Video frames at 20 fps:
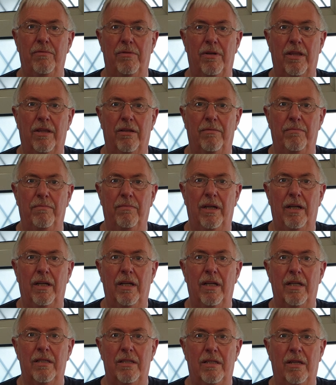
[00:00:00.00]
with them.
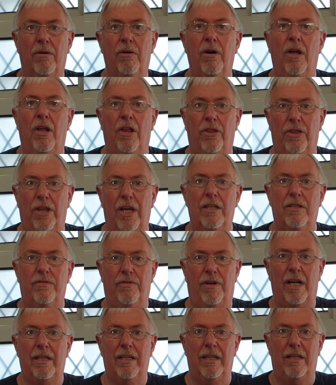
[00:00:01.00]
So thanks
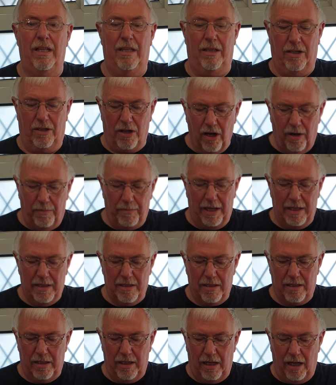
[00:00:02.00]
for adding in the
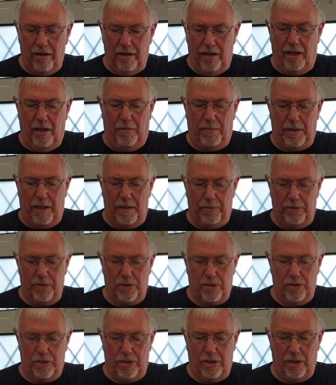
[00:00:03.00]
comments, you know, people
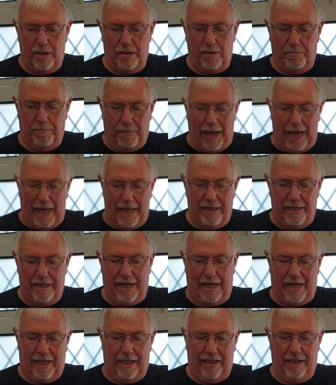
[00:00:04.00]
such as Ben,
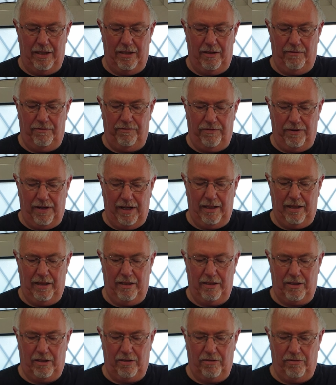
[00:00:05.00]
Alan, Phil,
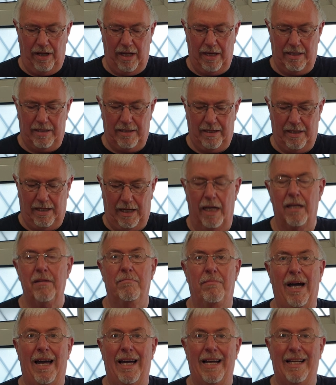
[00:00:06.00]
Chris and
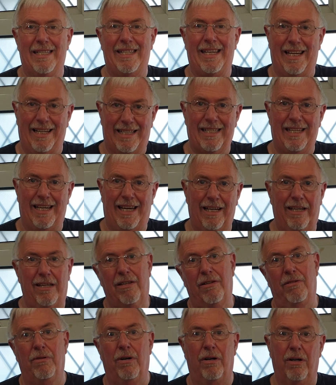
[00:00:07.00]
Matt Tag,
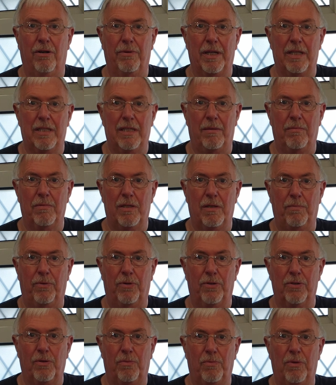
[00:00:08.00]
who always seems to
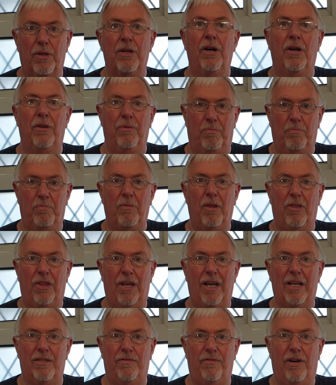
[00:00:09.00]
put something on.
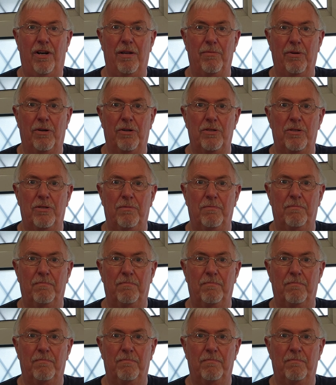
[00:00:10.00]
Thanks very much.